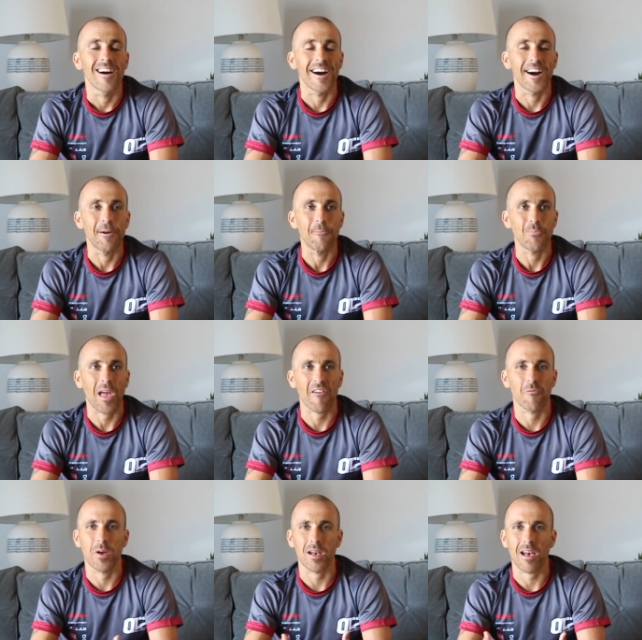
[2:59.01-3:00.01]

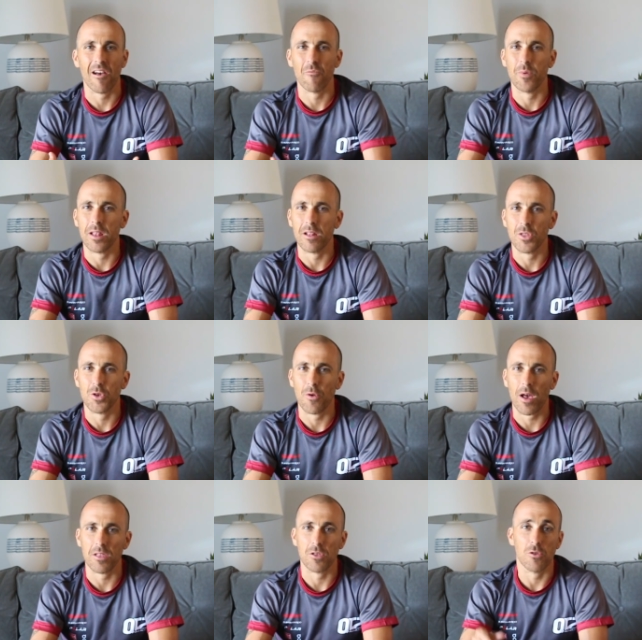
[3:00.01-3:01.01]
I've been to
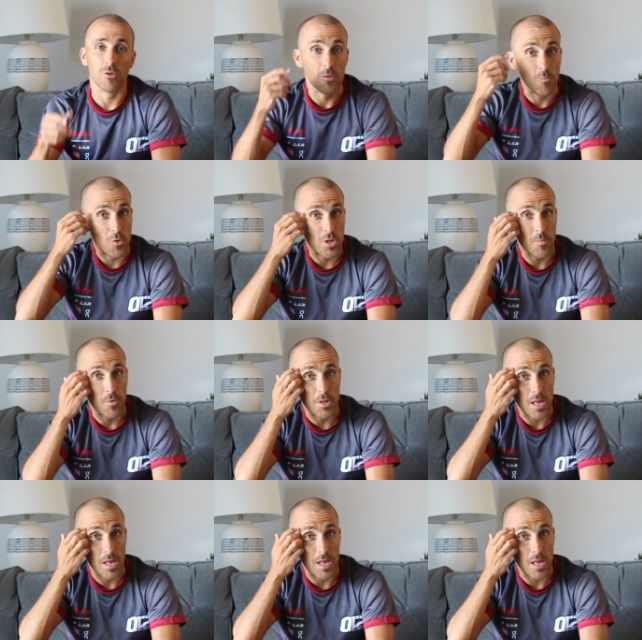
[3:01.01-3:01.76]
altitude multiple